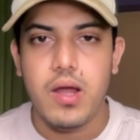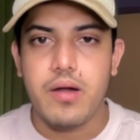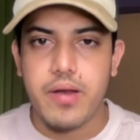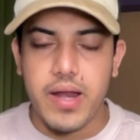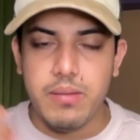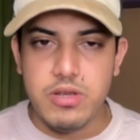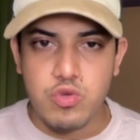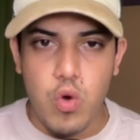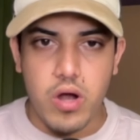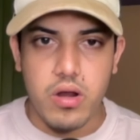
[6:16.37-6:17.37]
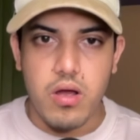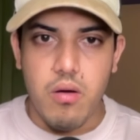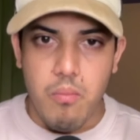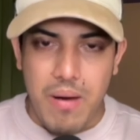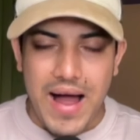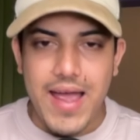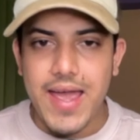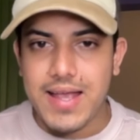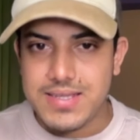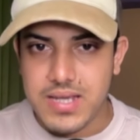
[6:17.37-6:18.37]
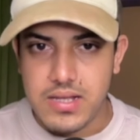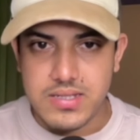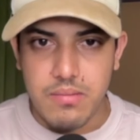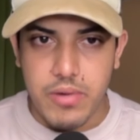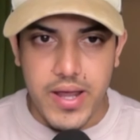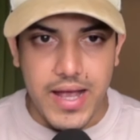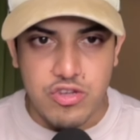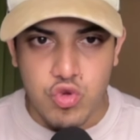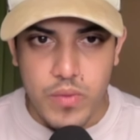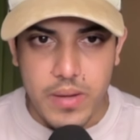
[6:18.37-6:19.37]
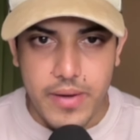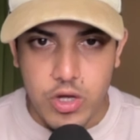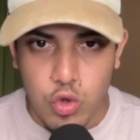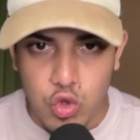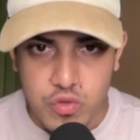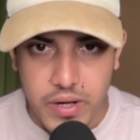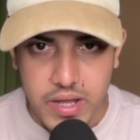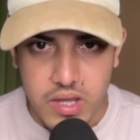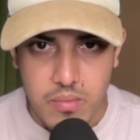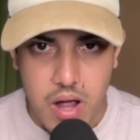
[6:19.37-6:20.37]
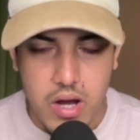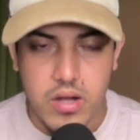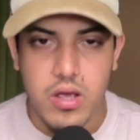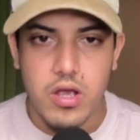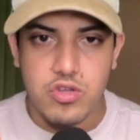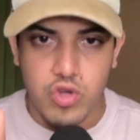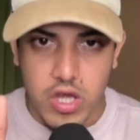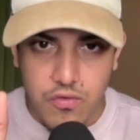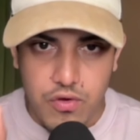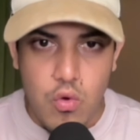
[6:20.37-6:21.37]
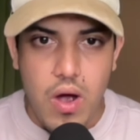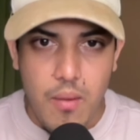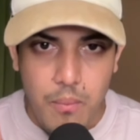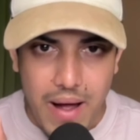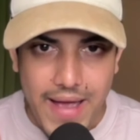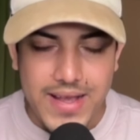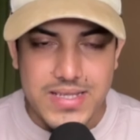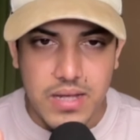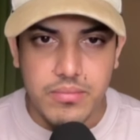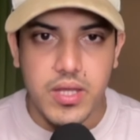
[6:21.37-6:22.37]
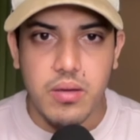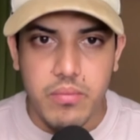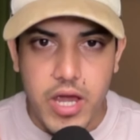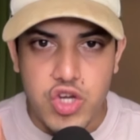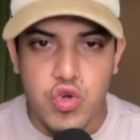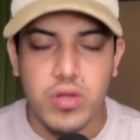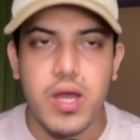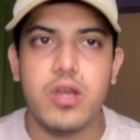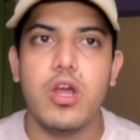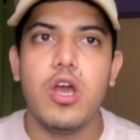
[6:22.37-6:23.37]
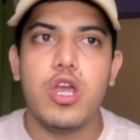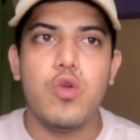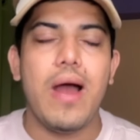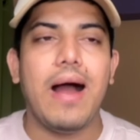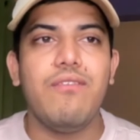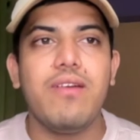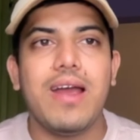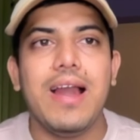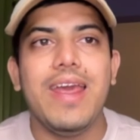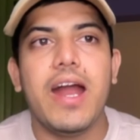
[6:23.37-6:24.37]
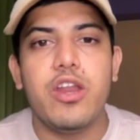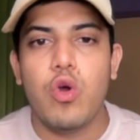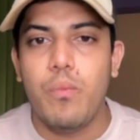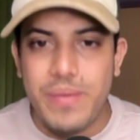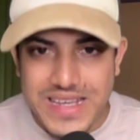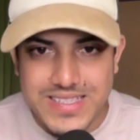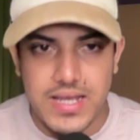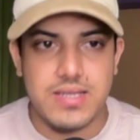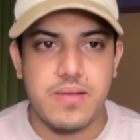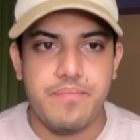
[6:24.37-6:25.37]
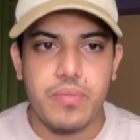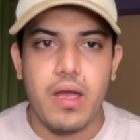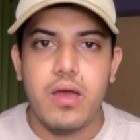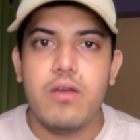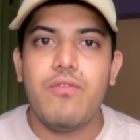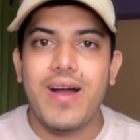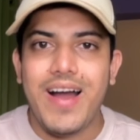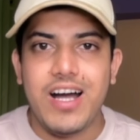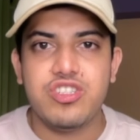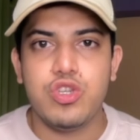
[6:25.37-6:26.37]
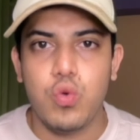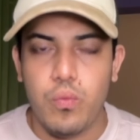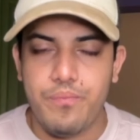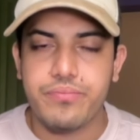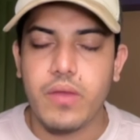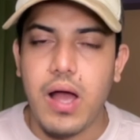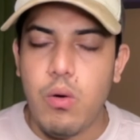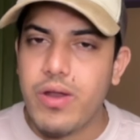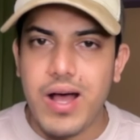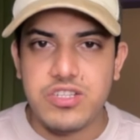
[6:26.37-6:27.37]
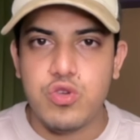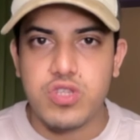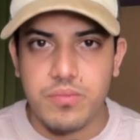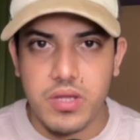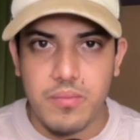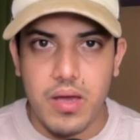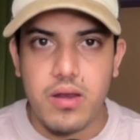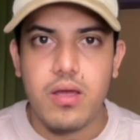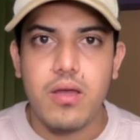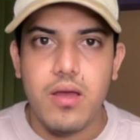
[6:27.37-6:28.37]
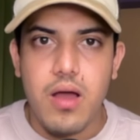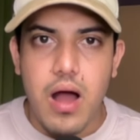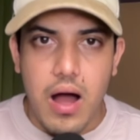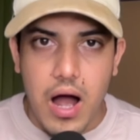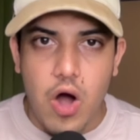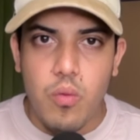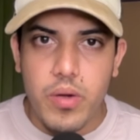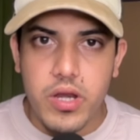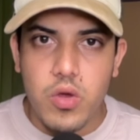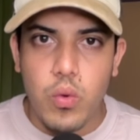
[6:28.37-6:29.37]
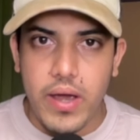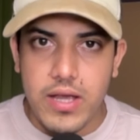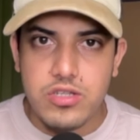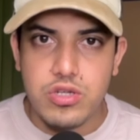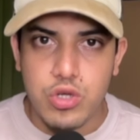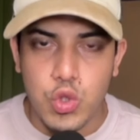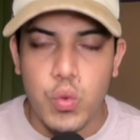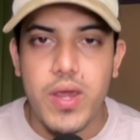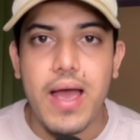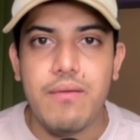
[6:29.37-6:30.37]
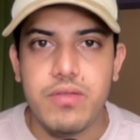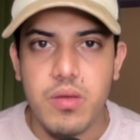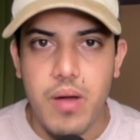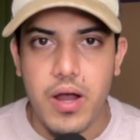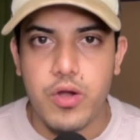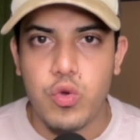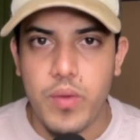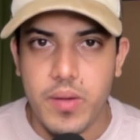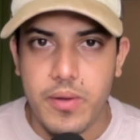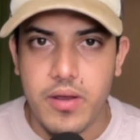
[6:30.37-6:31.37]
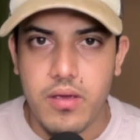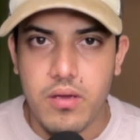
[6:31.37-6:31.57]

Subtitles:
Trading means what? Buy and sell. Somebody has to make money to lose money in the market. So if you are buying something, make sure that you have cleared your basics. If I ask you, I want to ask you something, man. How many ways do we have in the market to make money?